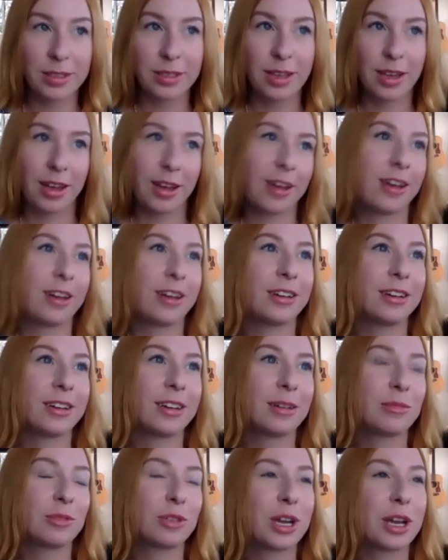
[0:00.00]
Uh, I'm
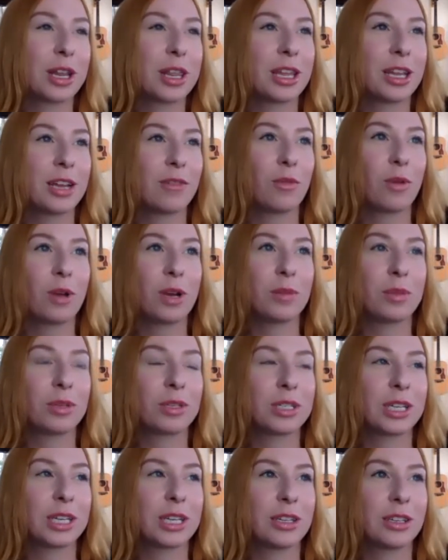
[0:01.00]
trying to think of one in
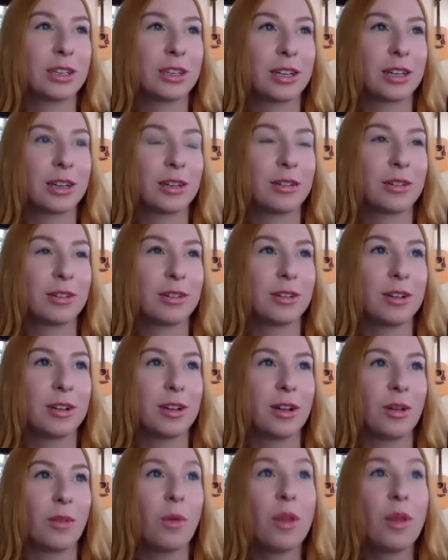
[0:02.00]
particular.
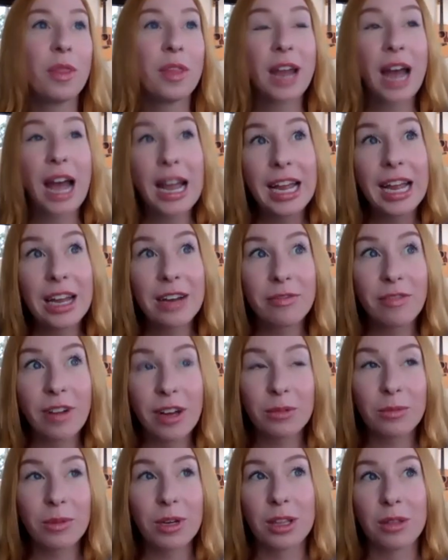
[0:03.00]
One that I had
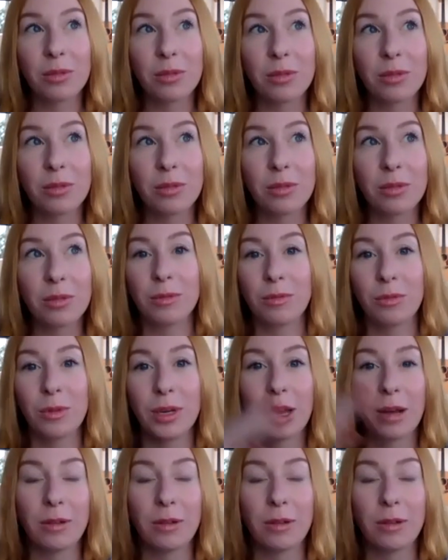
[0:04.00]
fun with was I when I